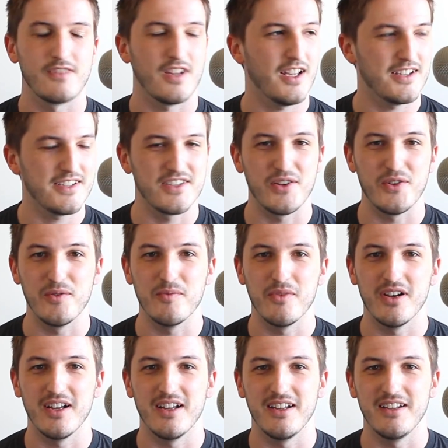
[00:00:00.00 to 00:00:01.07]
Uh, so
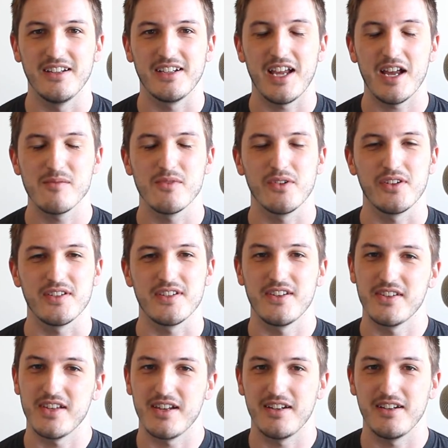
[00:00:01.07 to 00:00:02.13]
my camera just
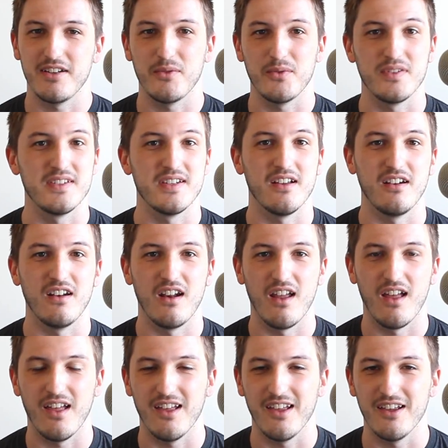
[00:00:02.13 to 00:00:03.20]
decided it was done
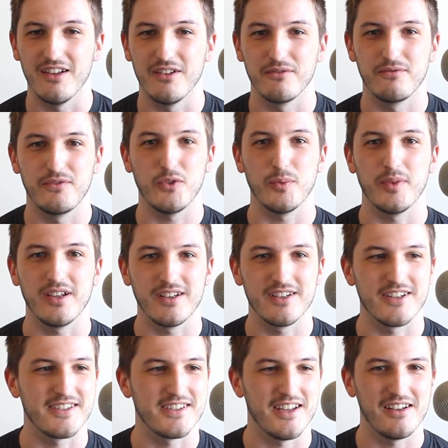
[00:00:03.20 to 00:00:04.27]
uh, filming
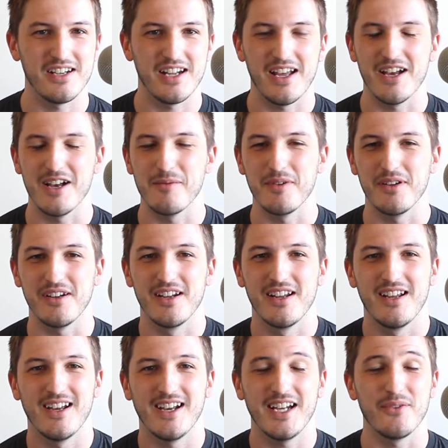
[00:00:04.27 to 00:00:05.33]
just then. Uh, but
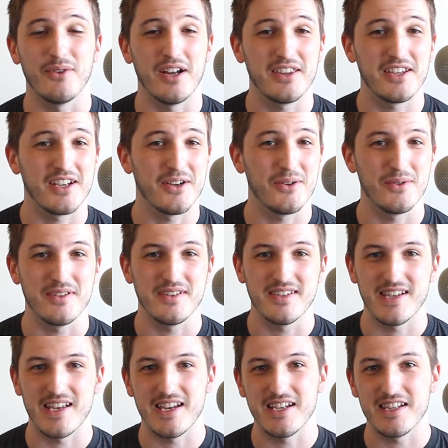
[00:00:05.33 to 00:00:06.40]
anyway, I think I was
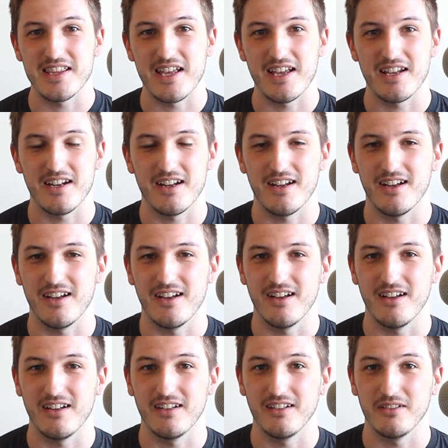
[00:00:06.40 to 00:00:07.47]
saying that
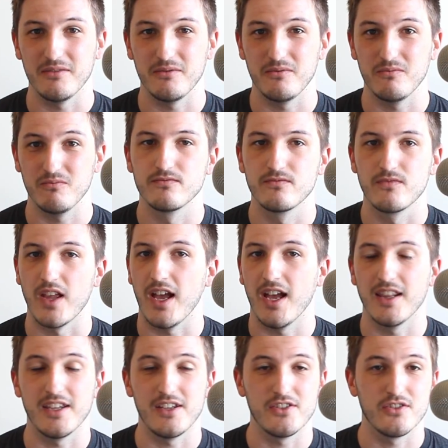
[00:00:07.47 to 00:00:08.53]

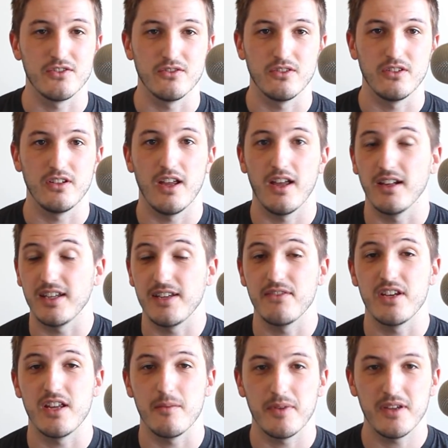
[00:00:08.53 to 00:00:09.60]
that you should leave
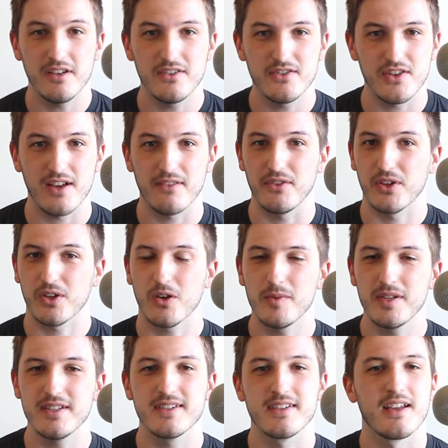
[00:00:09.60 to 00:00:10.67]
any opinions you have in the
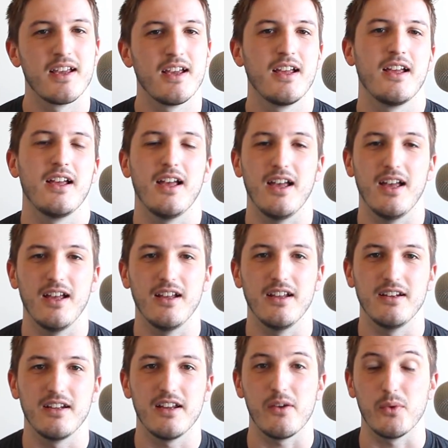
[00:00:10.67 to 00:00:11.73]
comments,
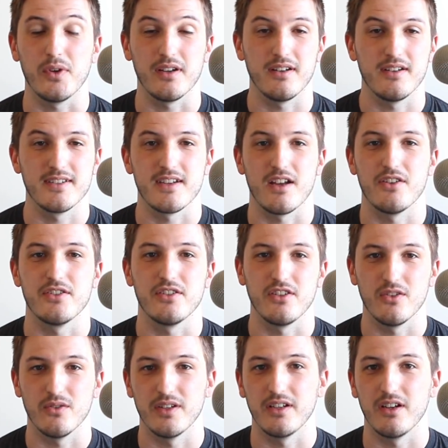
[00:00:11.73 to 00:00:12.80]
and yeah, we'll get a discussion
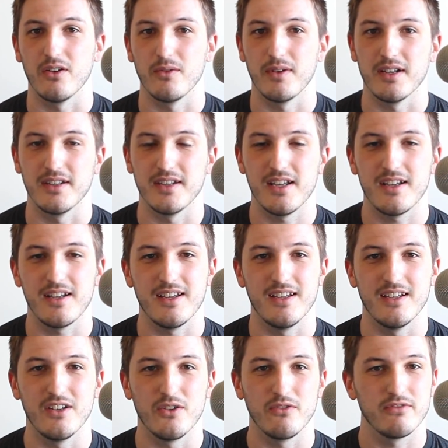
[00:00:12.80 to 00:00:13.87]
going around that,
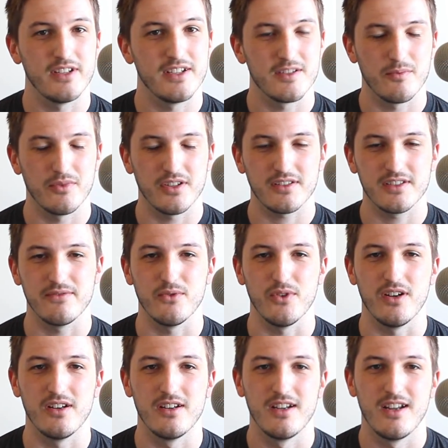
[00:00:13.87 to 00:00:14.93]
and hopefully it's a productive one.